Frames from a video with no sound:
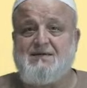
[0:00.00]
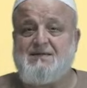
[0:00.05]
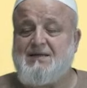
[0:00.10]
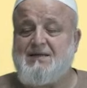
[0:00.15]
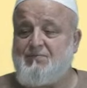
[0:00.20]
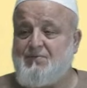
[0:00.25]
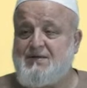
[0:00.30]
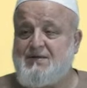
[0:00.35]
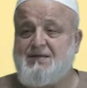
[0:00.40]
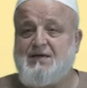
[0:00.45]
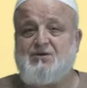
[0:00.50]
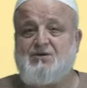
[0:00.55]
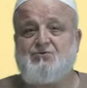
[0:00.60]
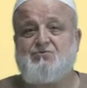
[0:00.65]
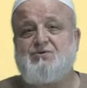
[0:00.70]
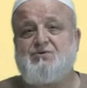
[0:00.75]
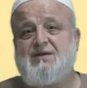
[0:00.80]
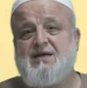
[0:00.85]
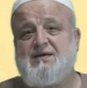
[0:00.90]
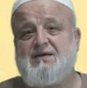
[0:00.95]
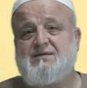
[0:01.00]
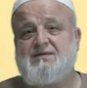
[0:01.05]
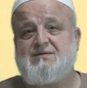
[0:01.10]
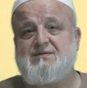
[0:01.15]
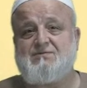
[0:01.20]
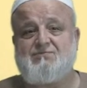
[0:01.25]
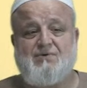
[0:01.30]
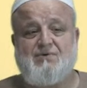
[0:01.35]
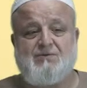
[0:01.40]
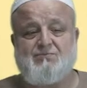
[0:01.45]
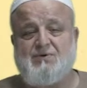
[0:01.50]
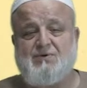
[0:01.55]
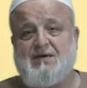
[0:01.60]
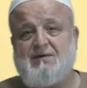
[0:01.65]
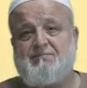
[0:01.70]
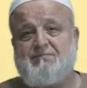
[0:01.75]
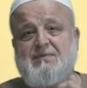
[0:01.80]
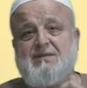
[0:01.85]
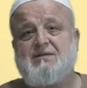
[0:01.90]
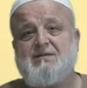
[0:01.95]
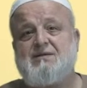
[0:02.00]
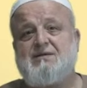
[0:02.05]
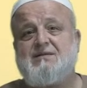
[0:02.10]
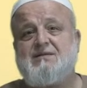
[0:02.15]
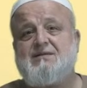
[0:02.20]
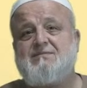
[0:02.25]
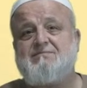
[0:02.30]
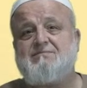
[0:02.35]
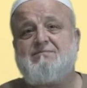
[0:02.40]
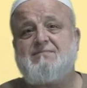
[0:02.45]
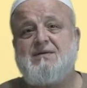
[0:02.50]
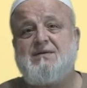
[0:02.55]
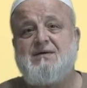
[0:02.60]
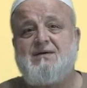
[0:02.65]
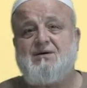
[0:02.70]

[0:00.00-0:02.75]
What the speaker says: that when they urinate, when we are milking them,